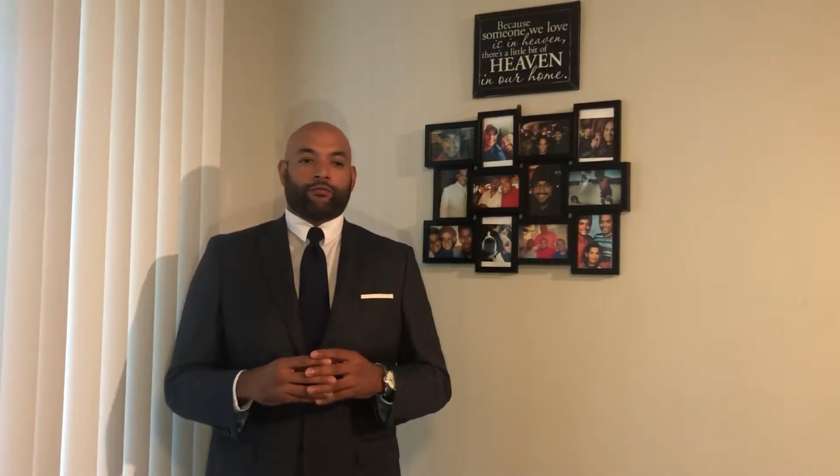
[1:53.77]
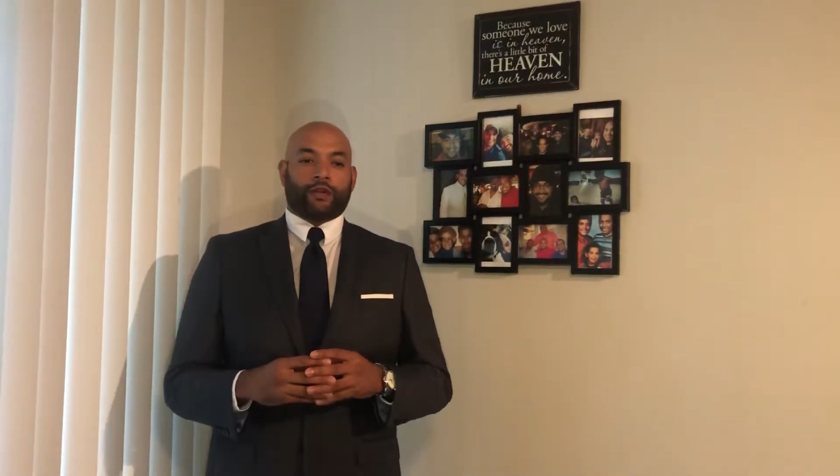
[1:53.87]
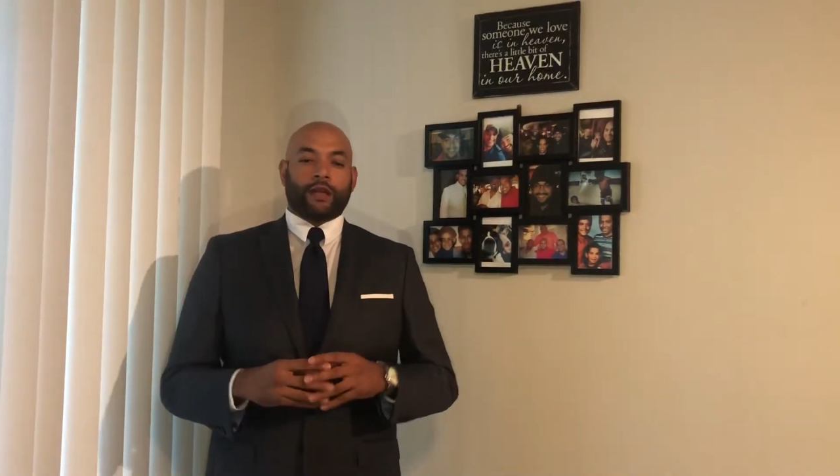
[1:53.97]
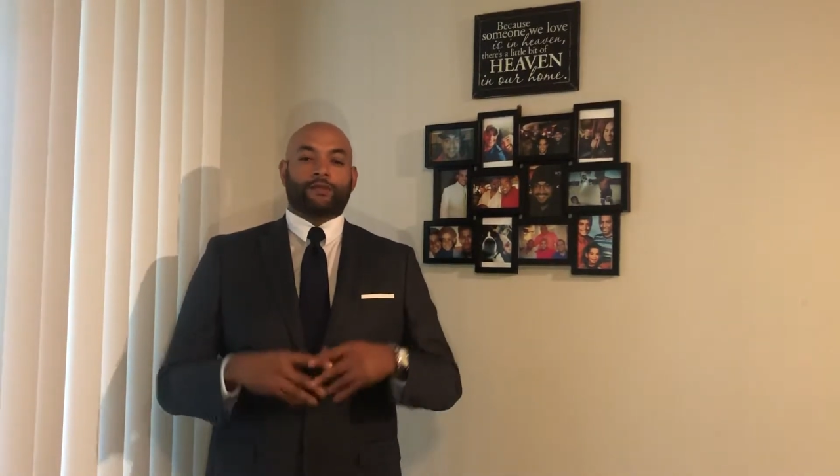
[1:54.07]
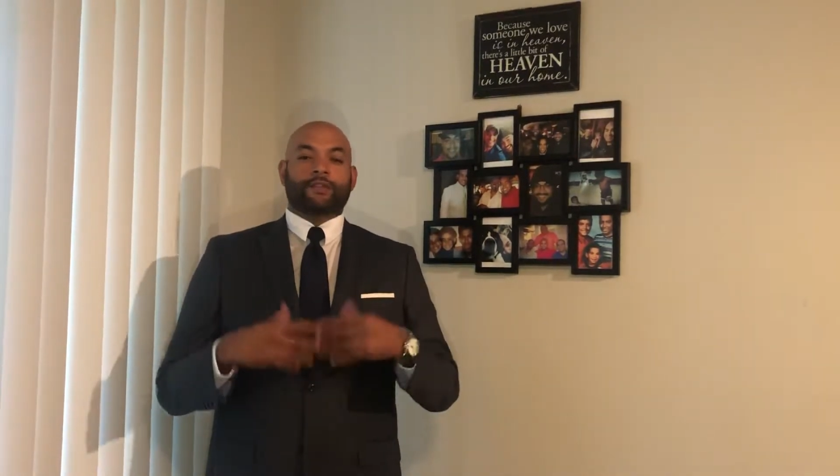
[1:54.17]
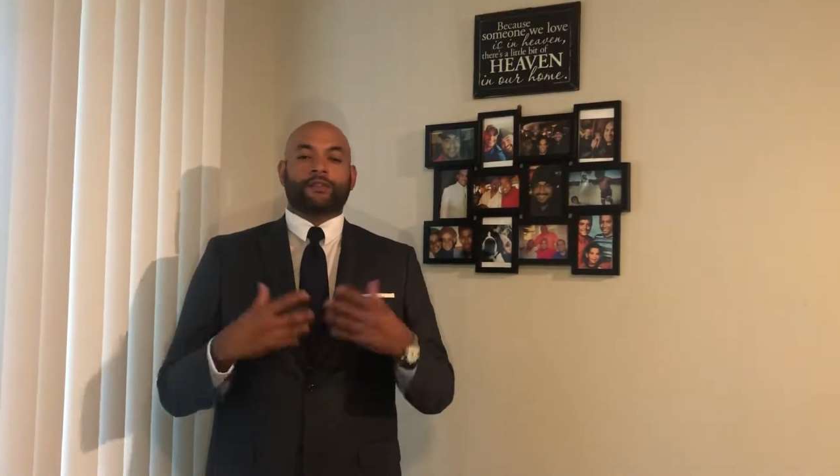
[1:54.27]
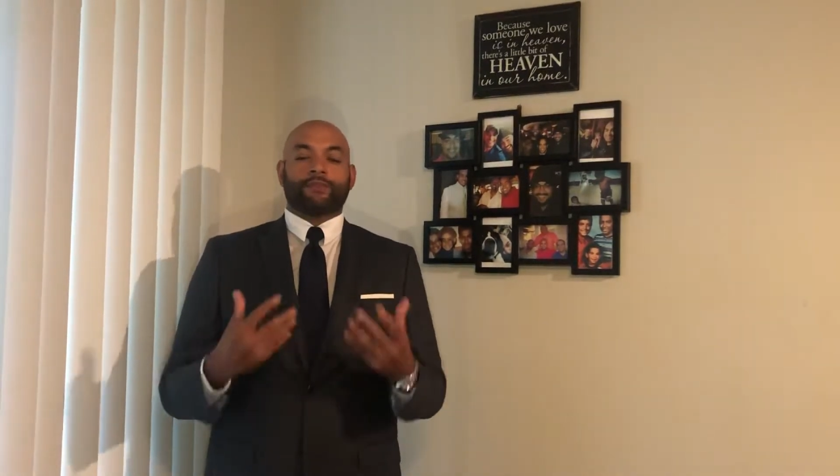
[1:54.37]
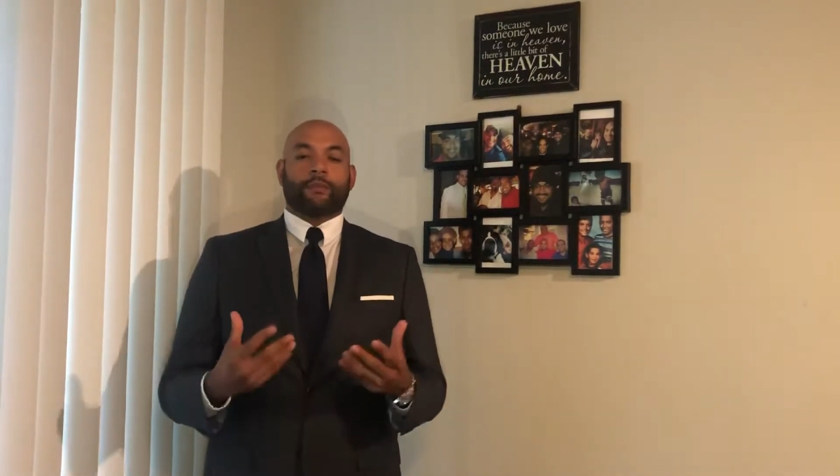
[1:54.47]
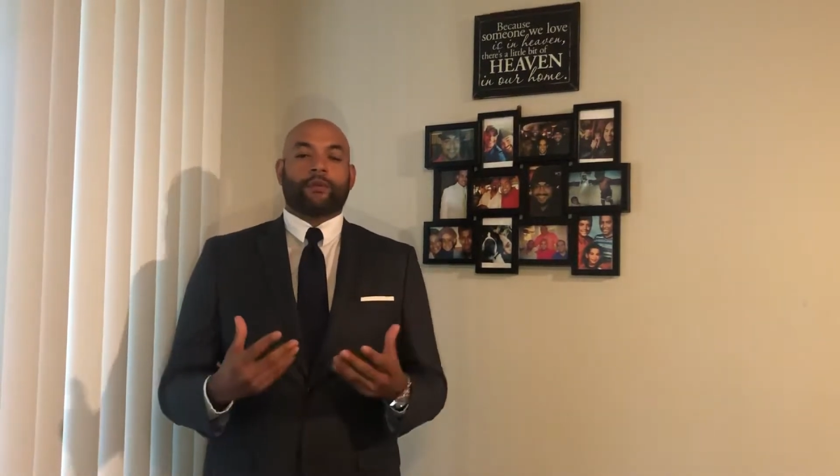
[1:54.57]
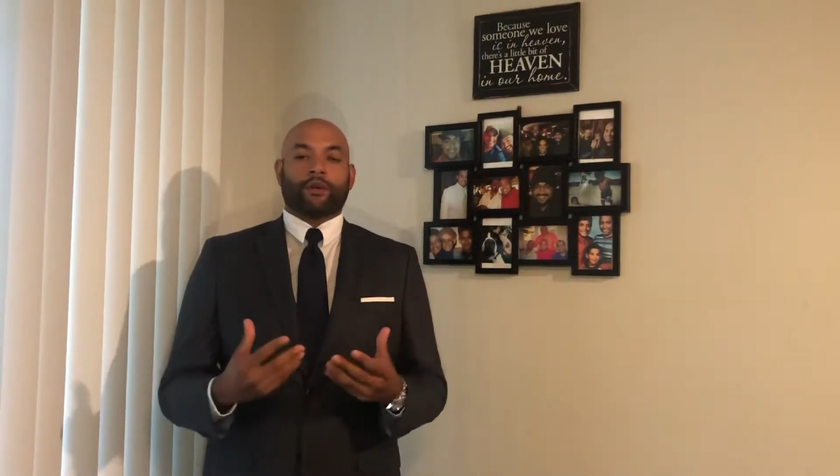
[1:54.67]
keeps his
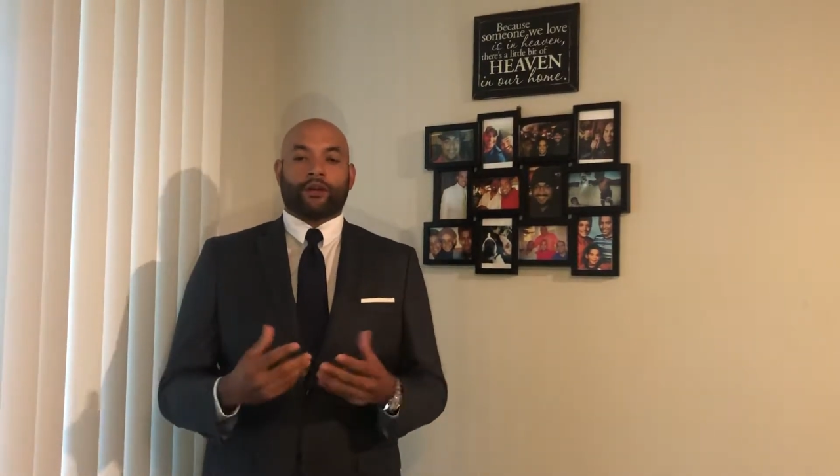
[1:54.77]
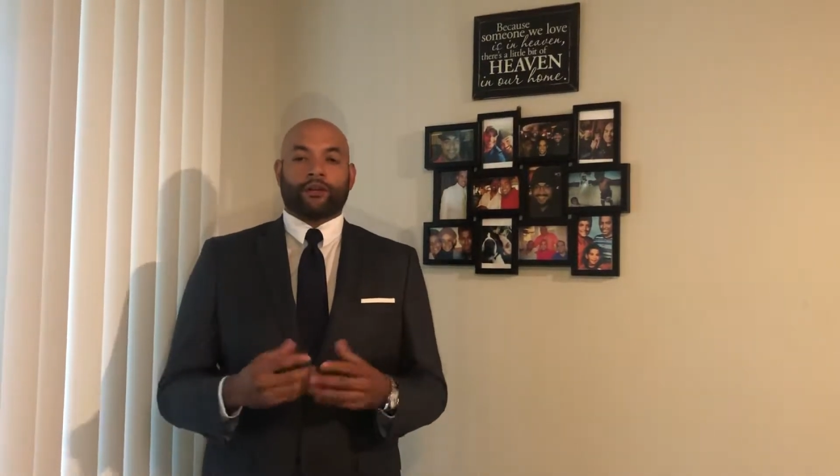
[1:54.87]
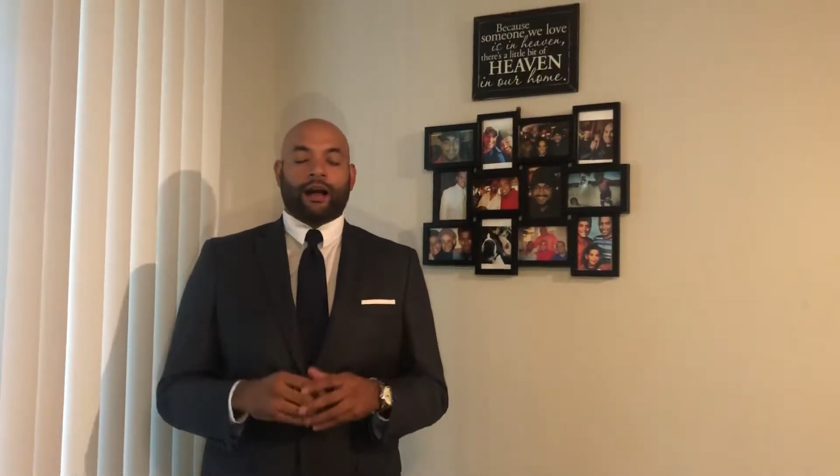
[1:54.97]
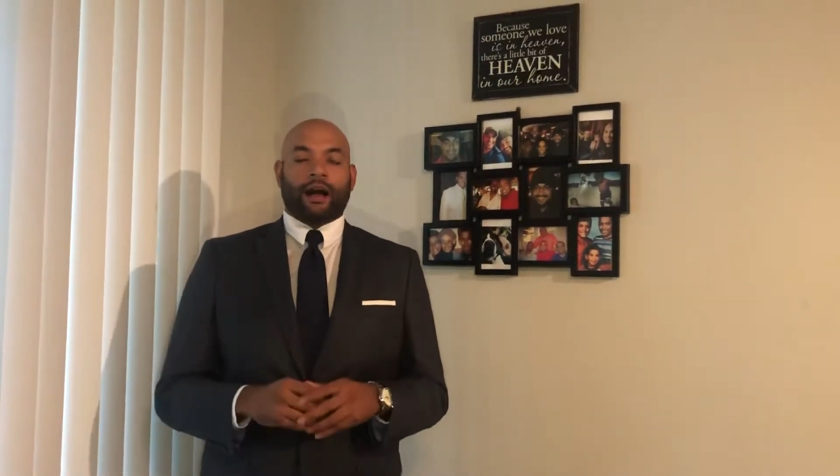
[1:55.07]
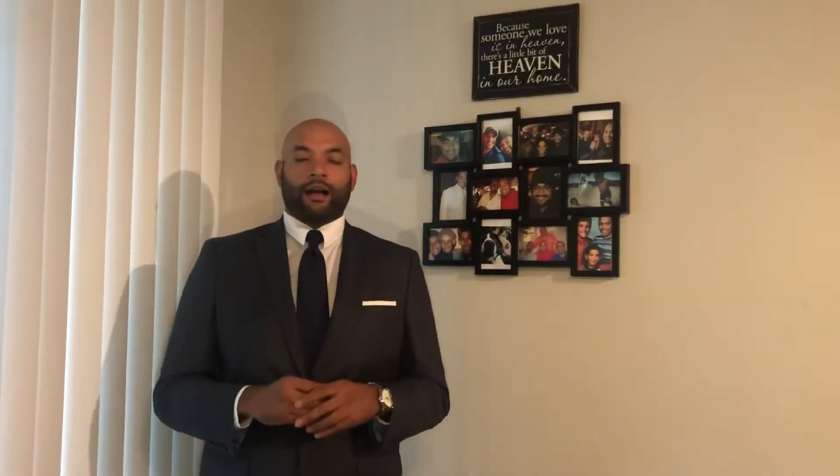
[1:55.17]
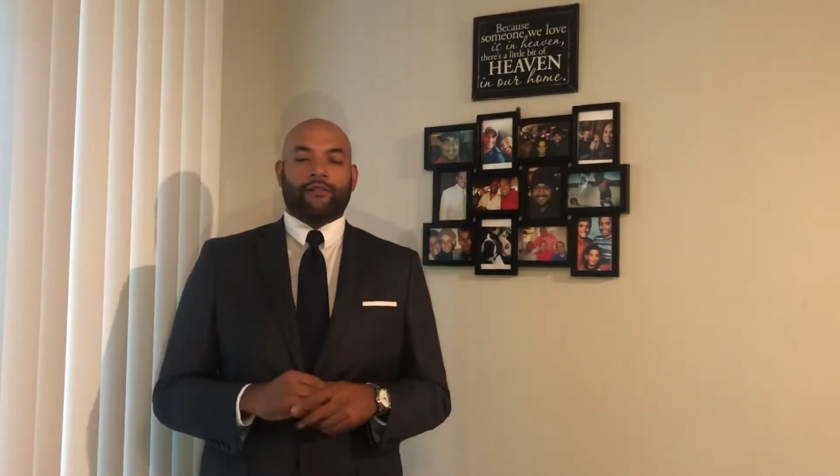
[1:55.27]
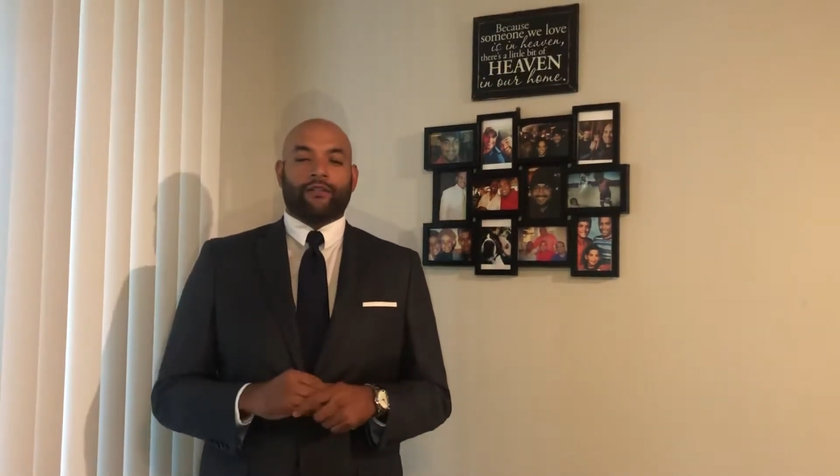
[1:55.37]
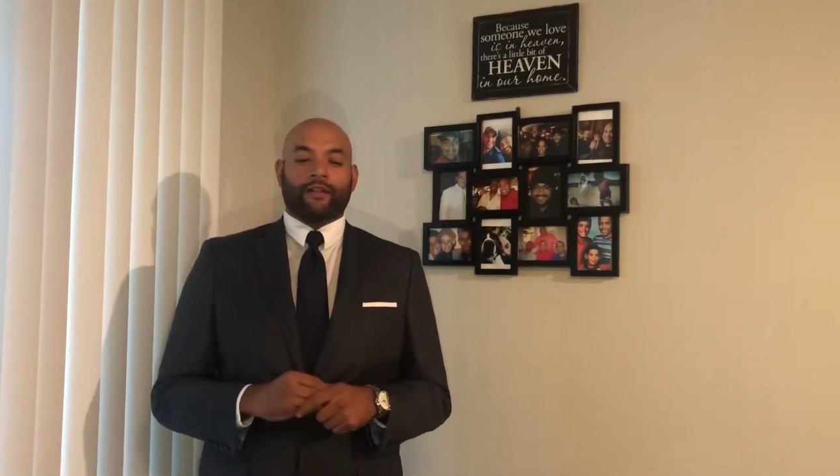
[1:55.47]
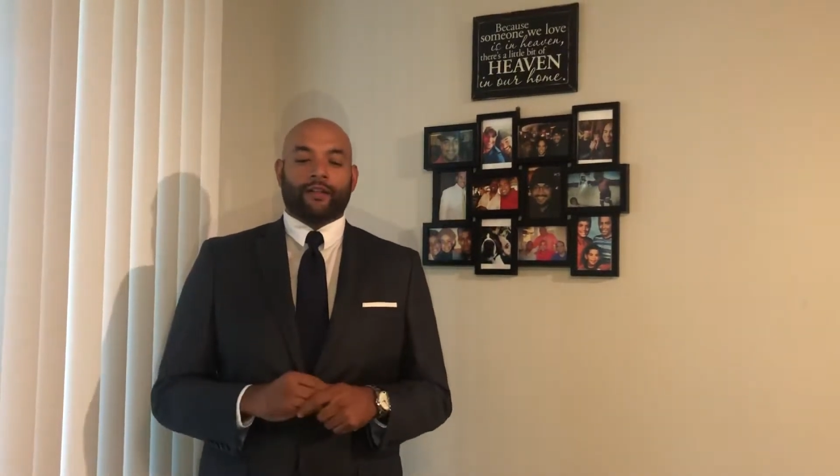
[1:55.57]
memory alive.